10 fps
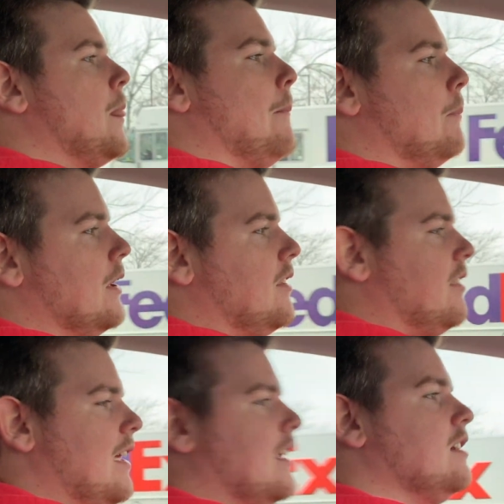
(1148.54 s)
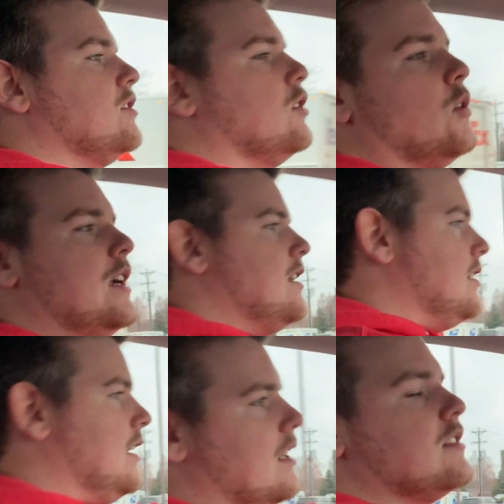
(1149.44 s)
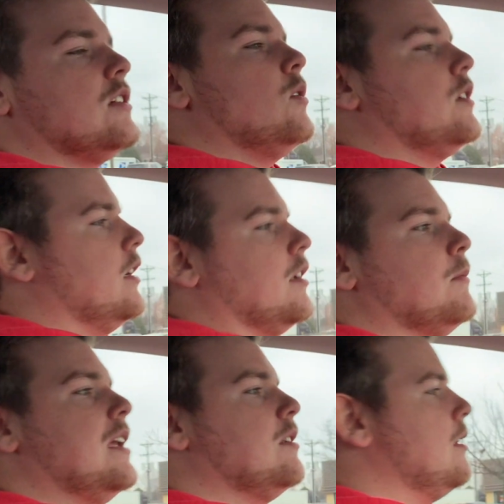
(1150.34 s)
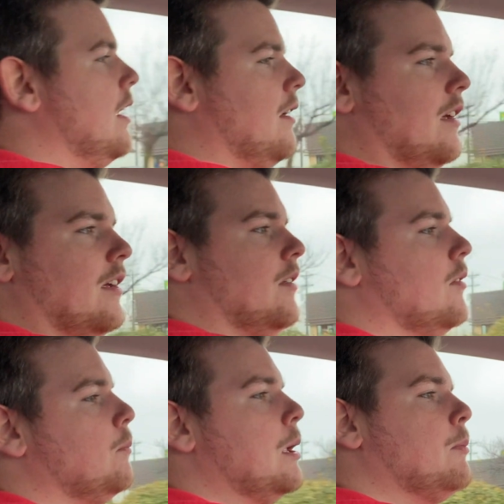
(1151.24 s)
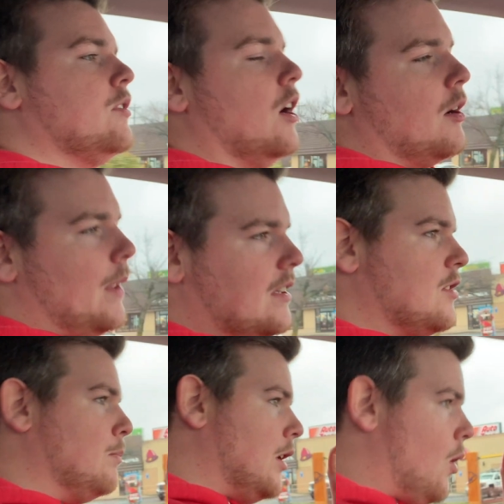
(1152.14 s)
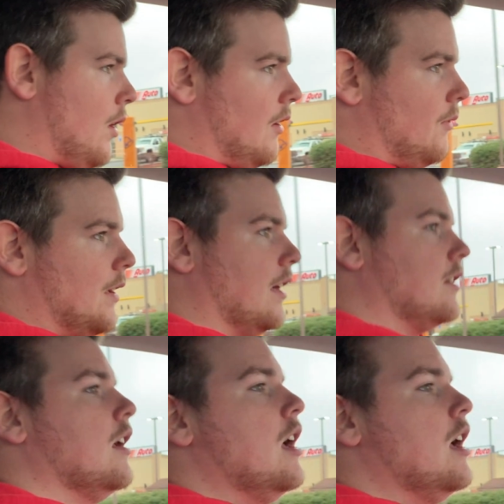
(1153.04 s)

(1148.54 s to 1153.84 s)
But the thing is, creatine is so good. People talk about this bloating effect.